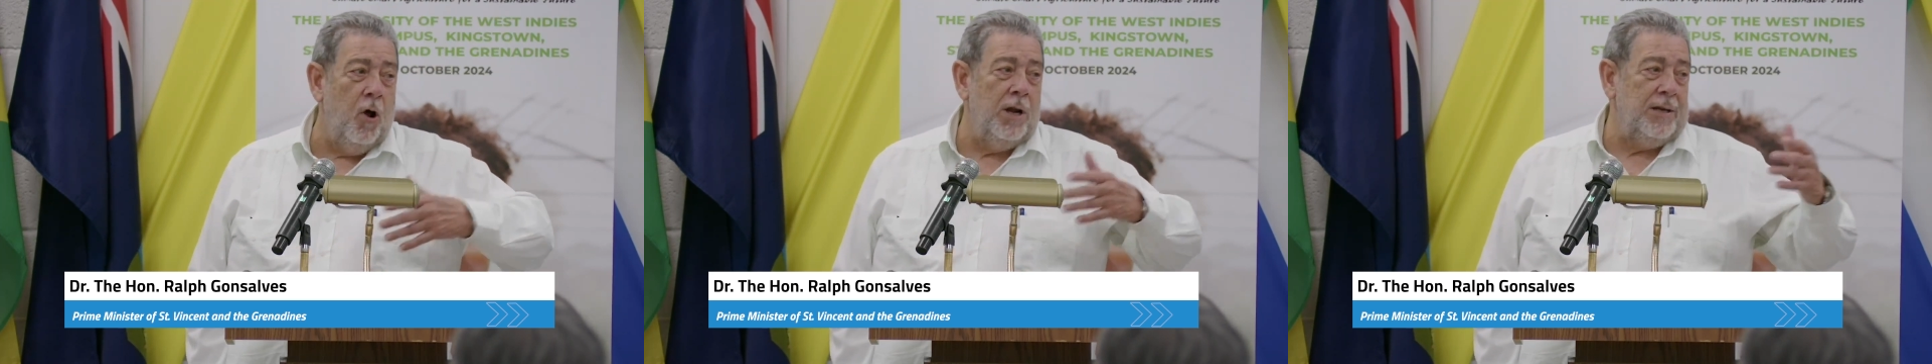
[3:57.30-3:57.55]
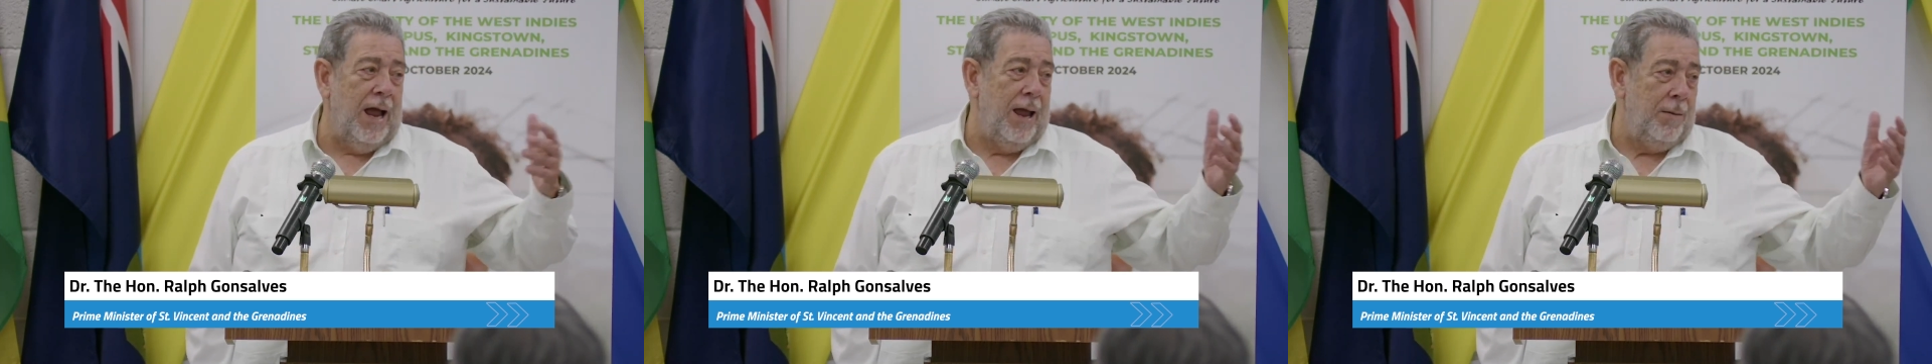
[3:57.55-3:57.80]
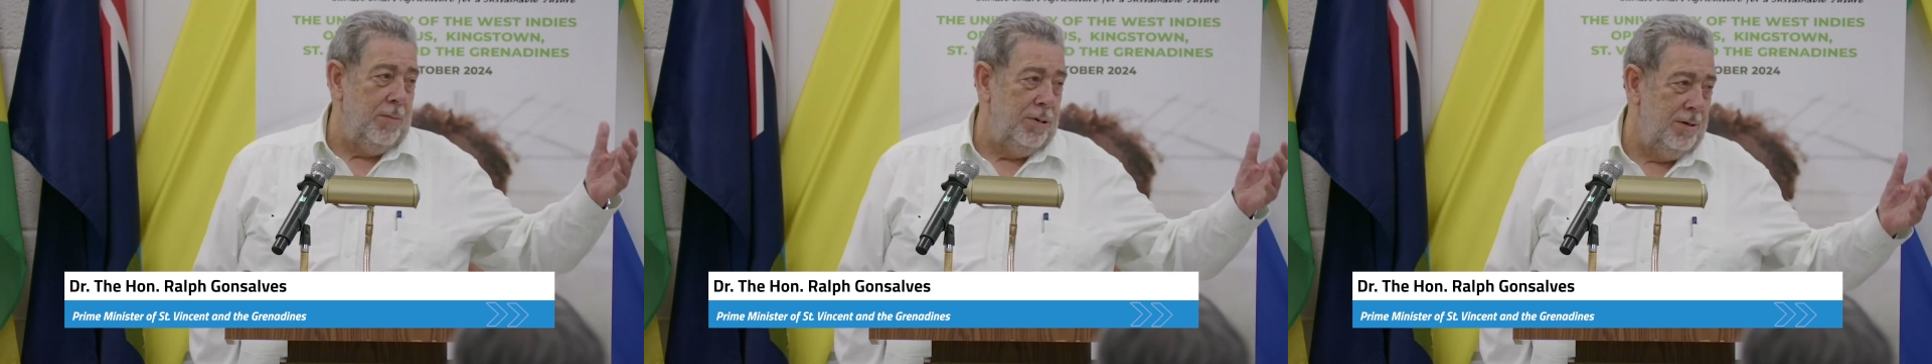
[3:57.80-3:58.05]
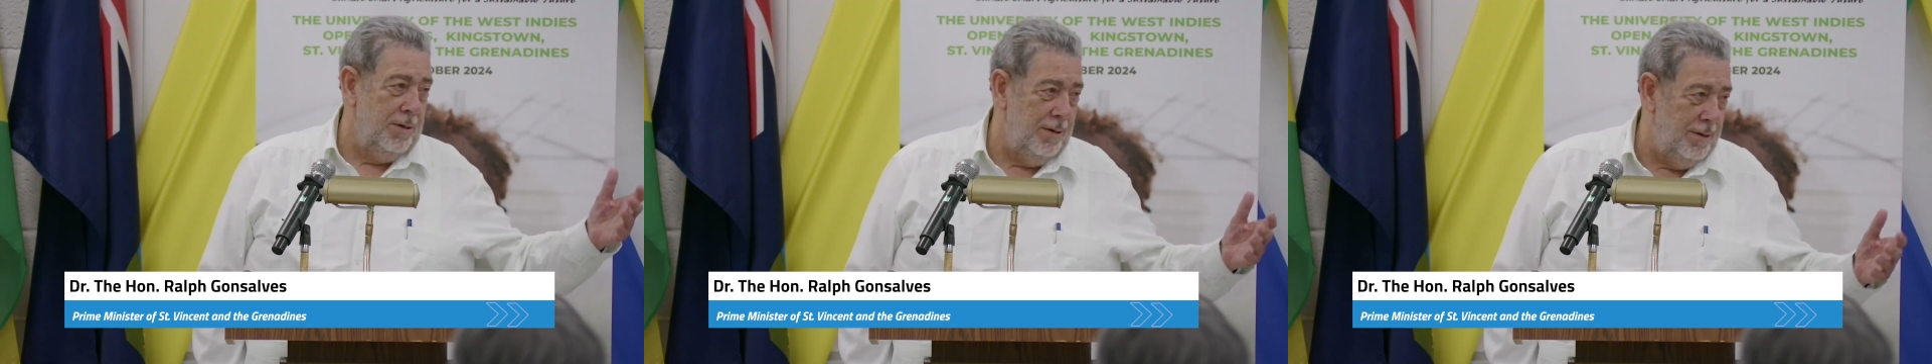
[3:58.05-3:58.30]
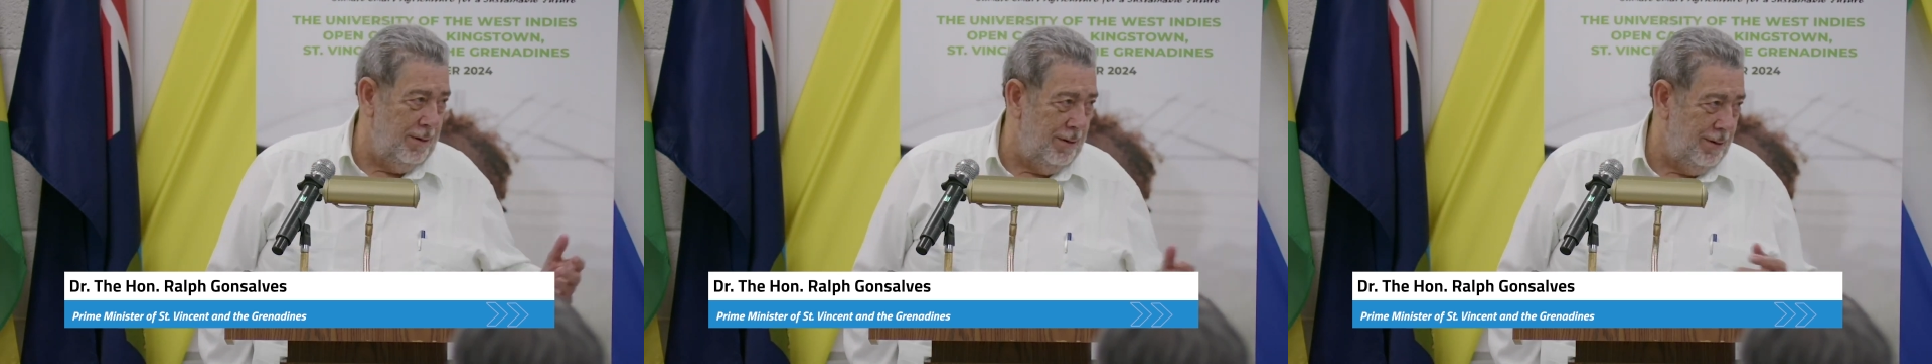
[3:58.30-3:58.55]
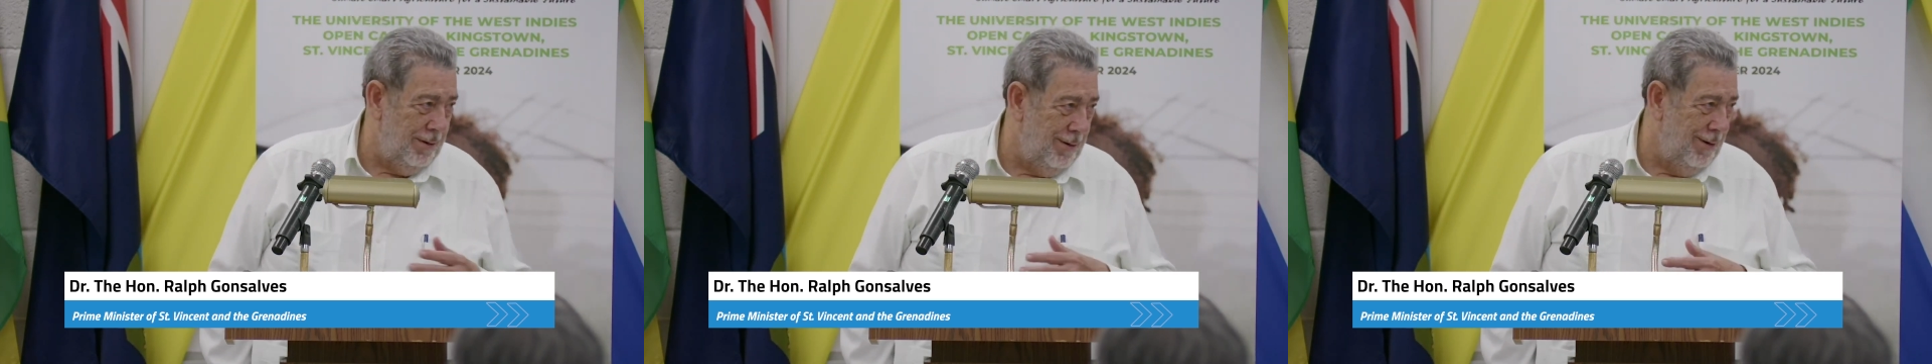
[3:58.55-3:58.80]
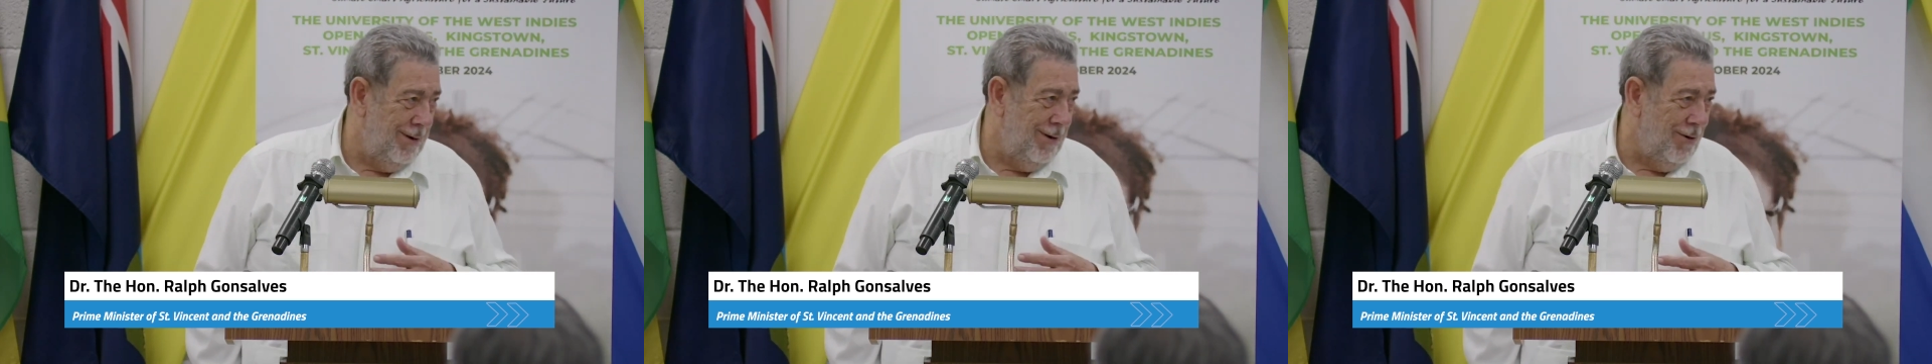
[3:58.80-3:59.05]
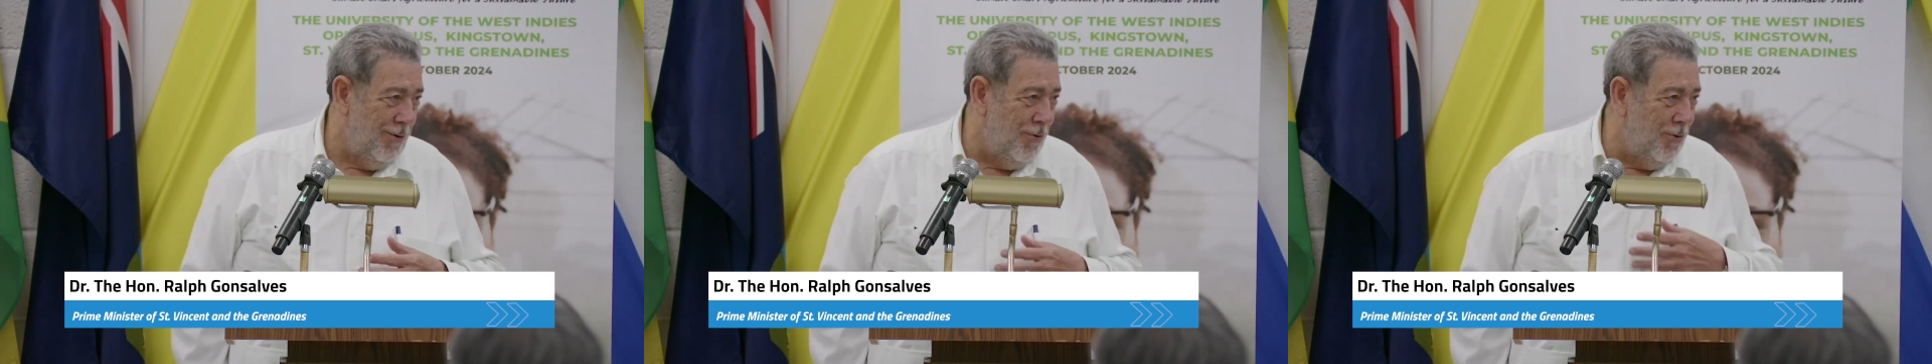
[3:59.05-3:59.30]
that of all time,
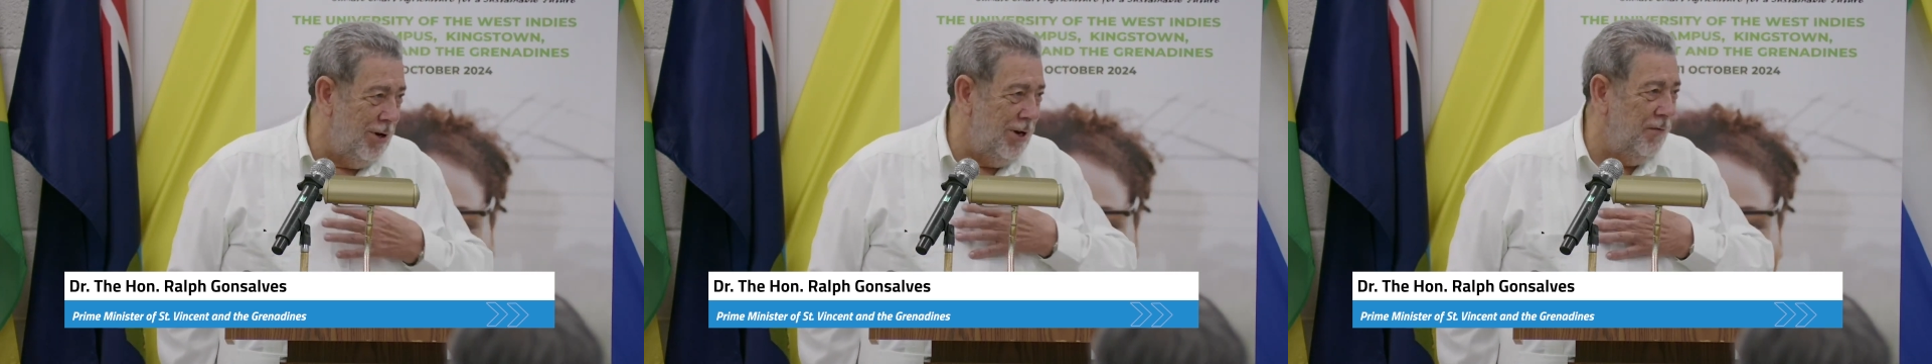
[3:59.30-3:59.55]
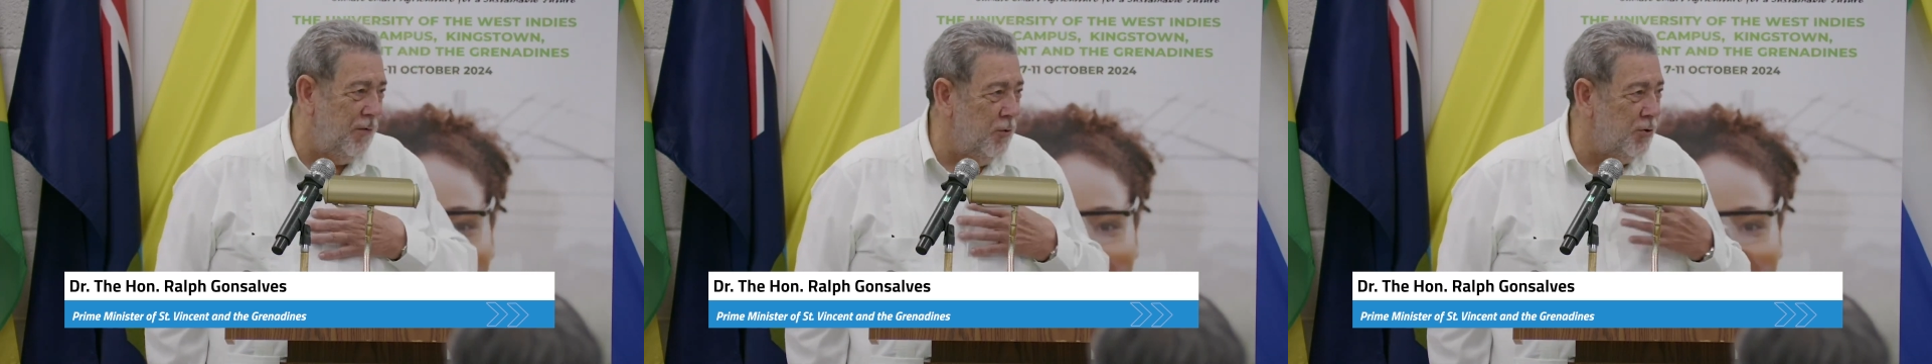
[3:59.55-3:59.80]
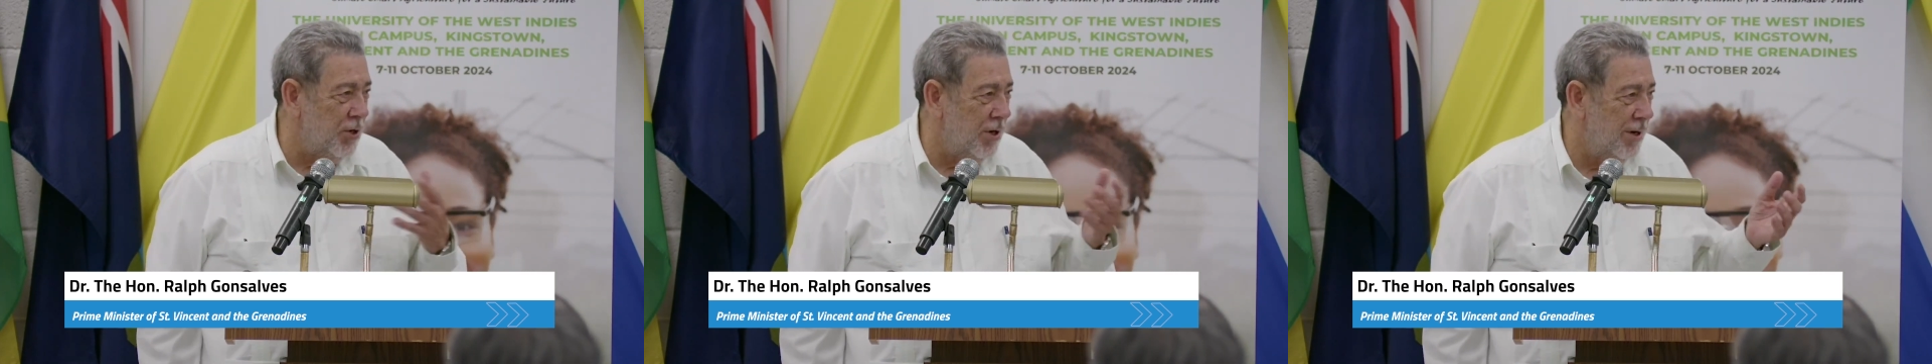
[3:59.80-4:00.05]
only